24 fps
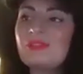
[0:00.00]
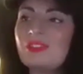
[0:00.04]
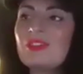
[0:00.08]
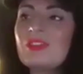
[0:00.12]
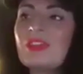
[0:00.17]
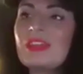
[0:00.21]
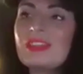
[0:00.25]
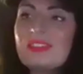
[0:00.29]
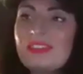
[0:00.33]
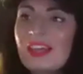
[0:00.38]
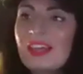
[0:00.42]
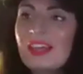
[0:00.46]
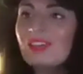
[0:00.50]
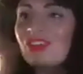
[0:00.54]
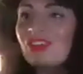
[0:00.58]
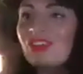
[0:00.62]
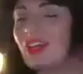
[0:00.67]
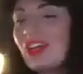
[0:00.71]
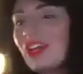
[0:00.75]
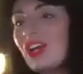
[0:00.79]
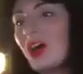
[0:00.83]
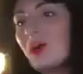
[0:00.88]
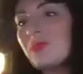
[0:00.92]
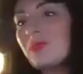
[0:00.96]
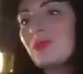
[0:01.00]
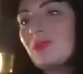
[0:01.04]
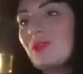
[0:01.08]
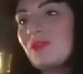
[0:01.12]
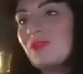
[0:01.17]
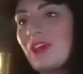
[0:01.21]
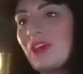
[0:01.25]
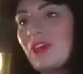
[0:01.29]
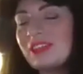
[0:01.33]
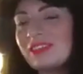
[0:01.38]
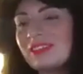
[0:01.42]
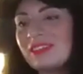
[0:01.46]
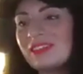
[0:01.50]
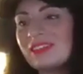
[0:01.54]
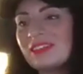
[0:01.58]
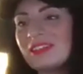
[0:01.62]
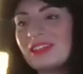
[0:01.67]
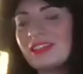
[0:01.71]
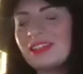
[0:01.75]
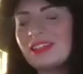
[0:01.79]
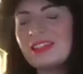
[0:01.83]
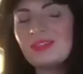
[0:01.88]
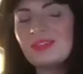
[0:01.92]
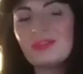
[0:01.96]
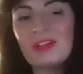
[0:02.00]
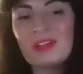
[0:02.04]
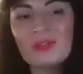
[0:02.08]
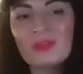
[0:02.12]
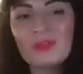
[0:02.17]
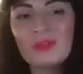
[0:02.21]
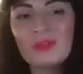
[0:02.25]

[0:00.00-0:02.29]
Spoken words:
So there's actually a couple of events in the festival